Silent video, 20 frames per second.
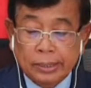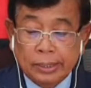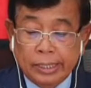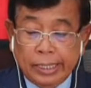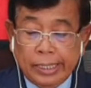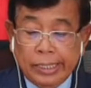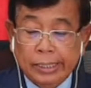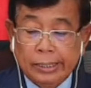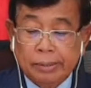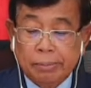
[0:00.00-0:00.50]

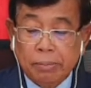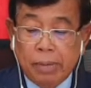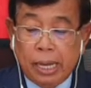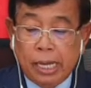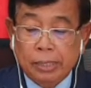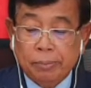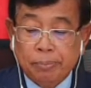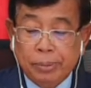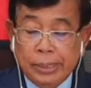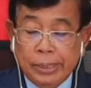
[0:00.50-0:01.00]
need
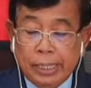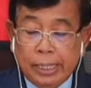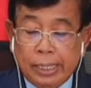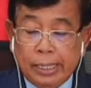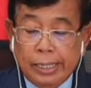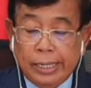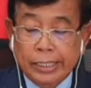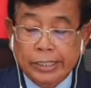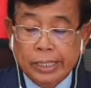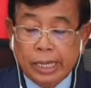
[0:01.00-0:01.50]
by
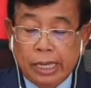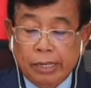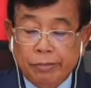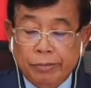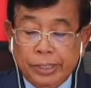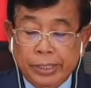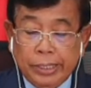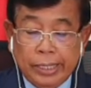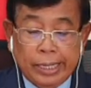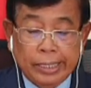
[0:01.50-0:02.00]

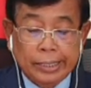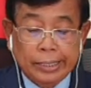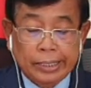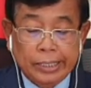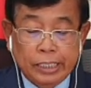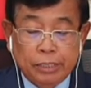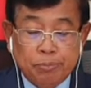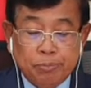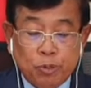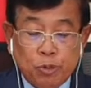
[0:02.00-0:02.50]
PLHIV and
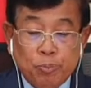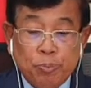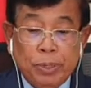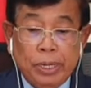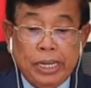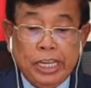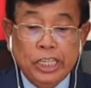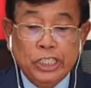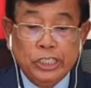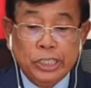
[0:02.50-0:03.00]
key
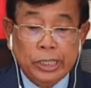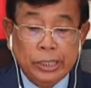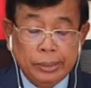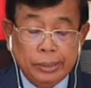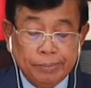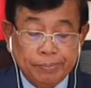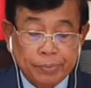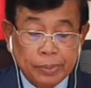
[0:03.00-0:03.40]
population